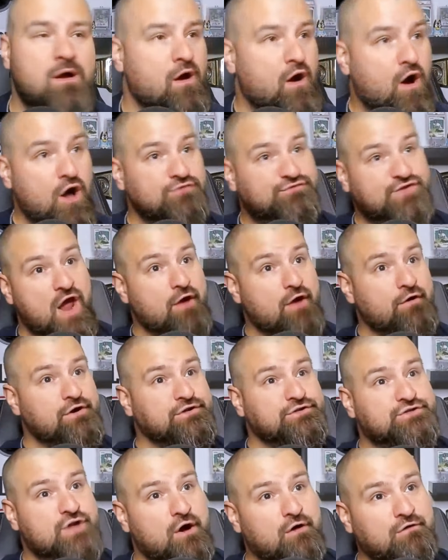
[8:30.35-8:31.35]
Oh, is Aaron
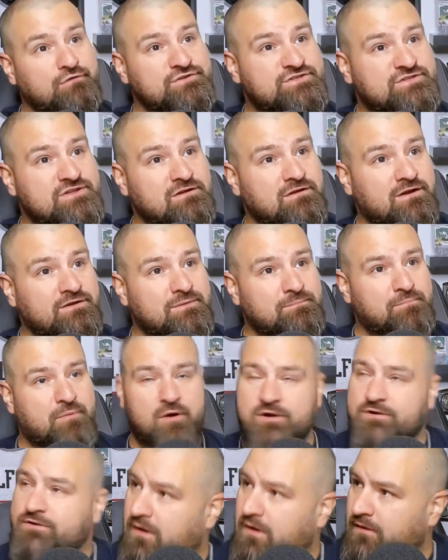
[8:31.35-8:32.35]
Jones still on the
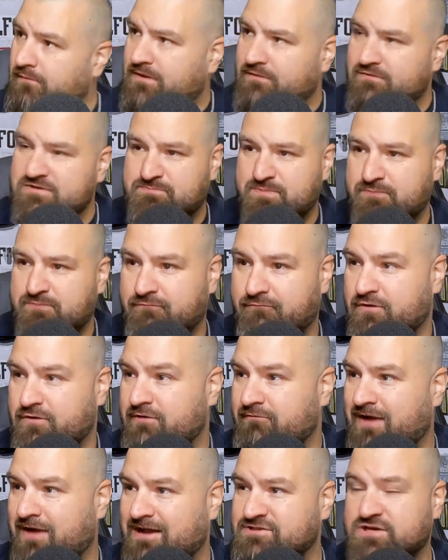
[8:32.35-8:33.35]
board? Nope, he was picked 3
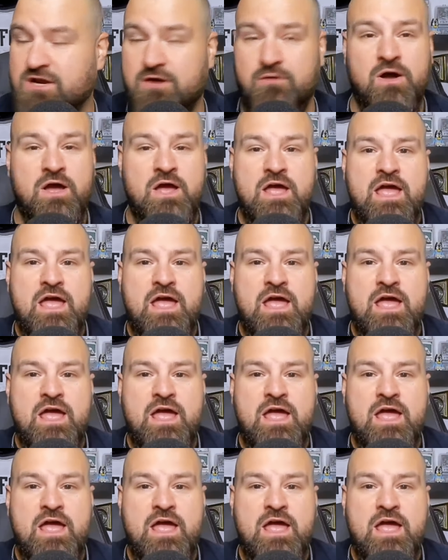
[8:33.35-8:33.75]
rounds ago.